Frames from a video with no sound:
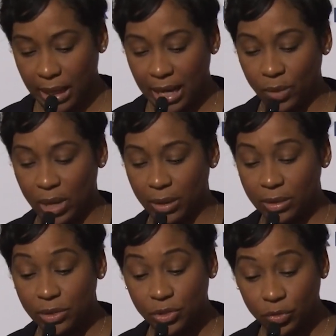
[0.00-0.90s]
and while
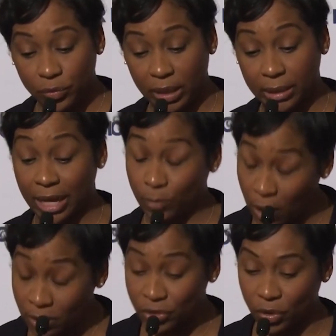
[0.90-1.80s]
consuming, and
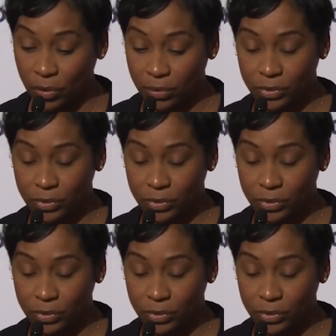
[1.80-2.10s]
also